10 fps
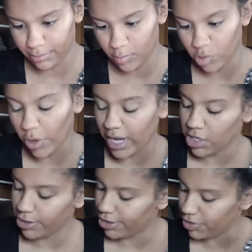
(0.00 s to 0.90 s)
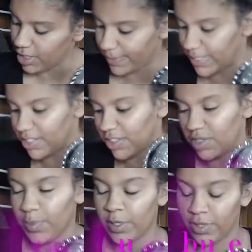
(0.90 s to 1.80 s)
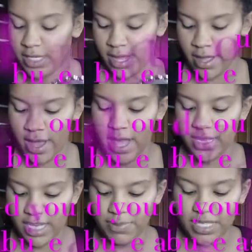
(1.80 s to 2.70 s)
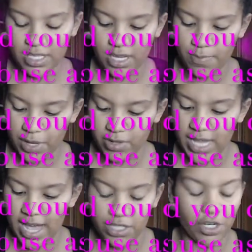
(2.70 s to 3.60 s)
Why did you choose substance abuse as your